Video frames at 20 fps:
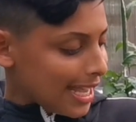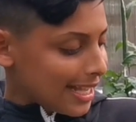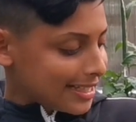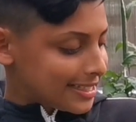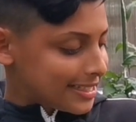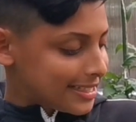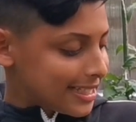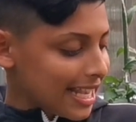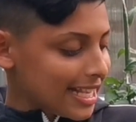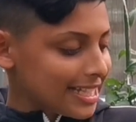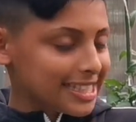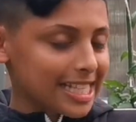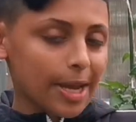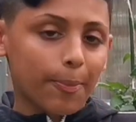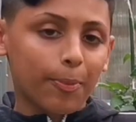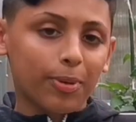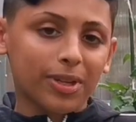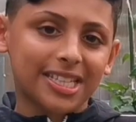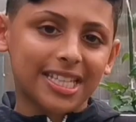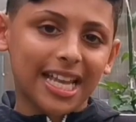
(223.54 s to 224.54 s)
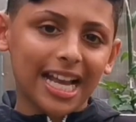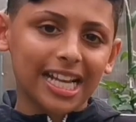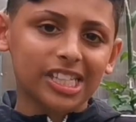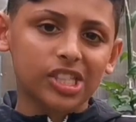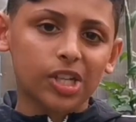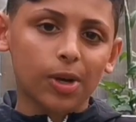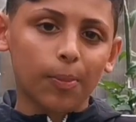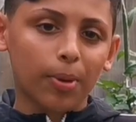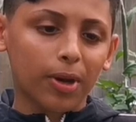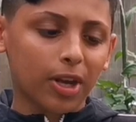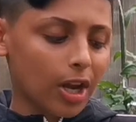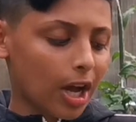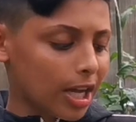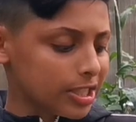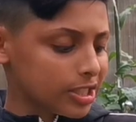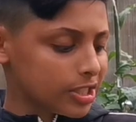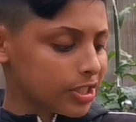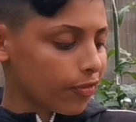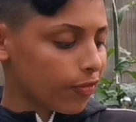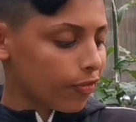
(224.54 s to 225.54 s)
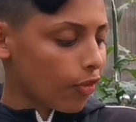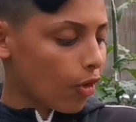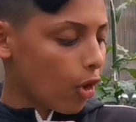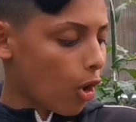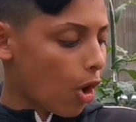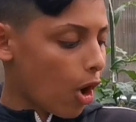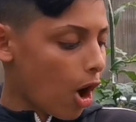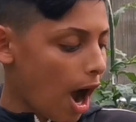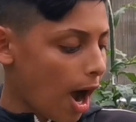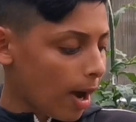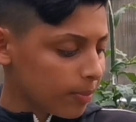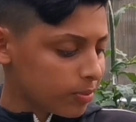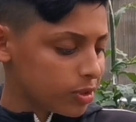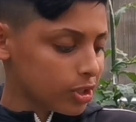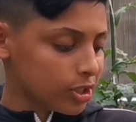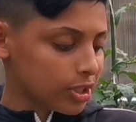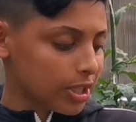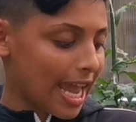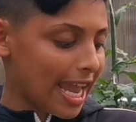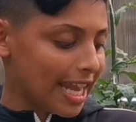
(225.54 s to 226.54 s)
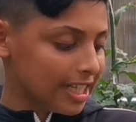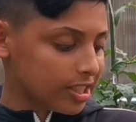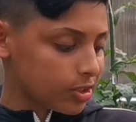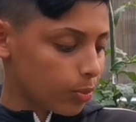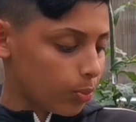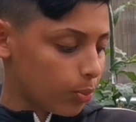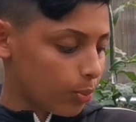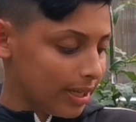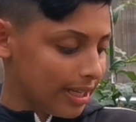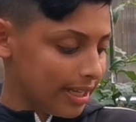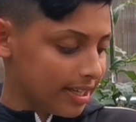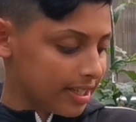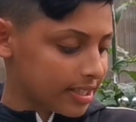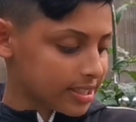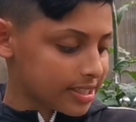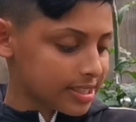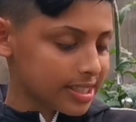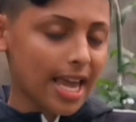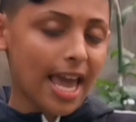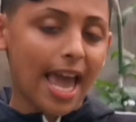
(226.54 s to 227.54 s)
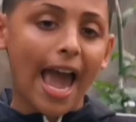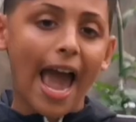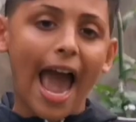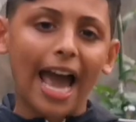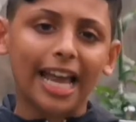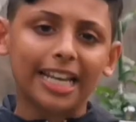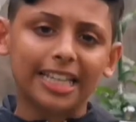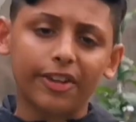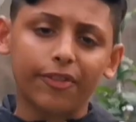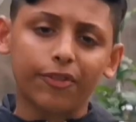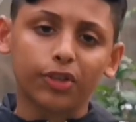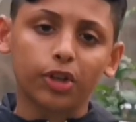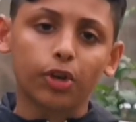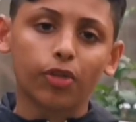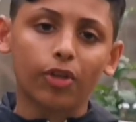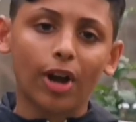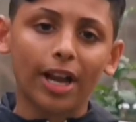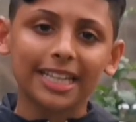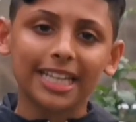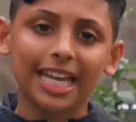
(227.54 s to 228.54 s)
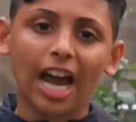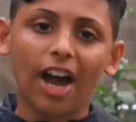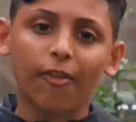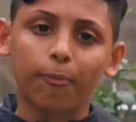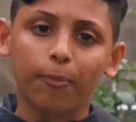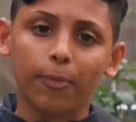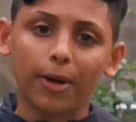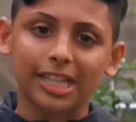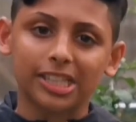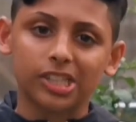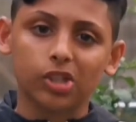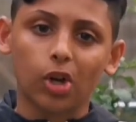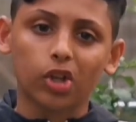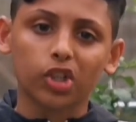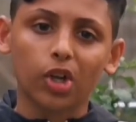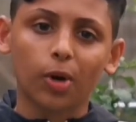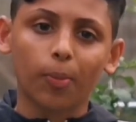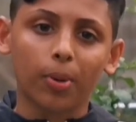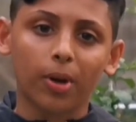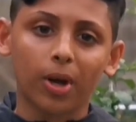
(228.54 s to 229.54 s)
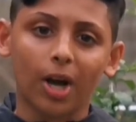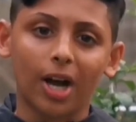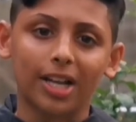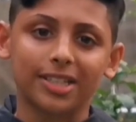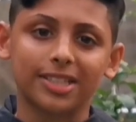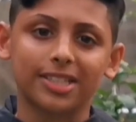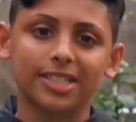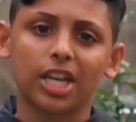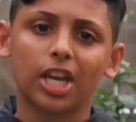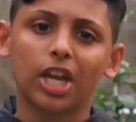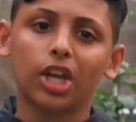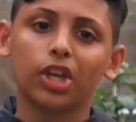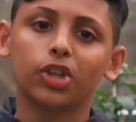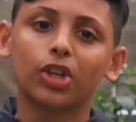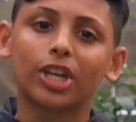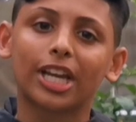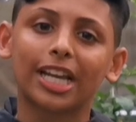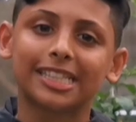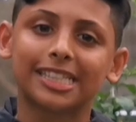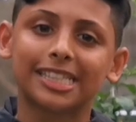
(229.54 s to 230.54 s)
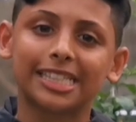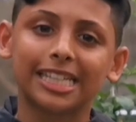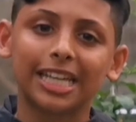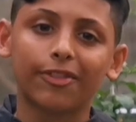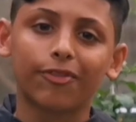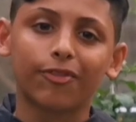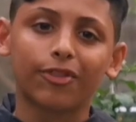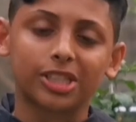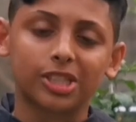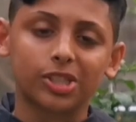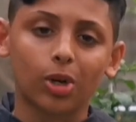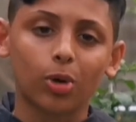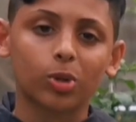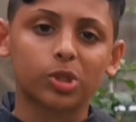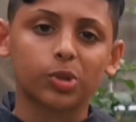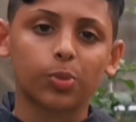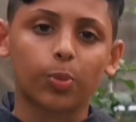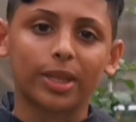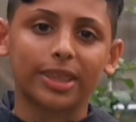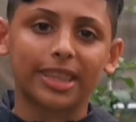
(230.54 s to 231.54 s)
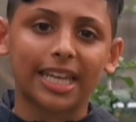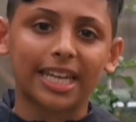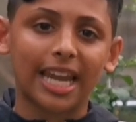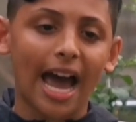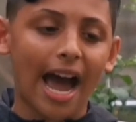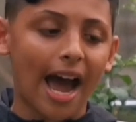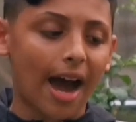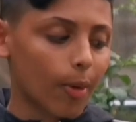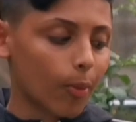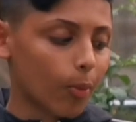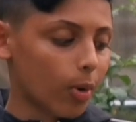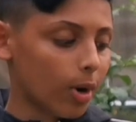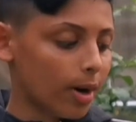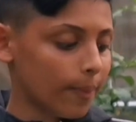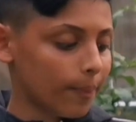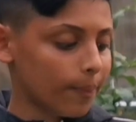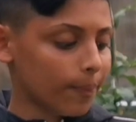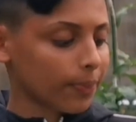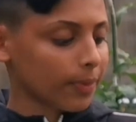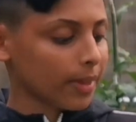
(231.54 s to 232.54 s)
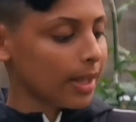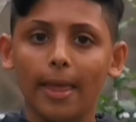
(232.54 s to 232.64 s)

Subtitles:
It says it protects your plant for up to 8 weeks, and if you already have pests on your plant, you can see results within an hour.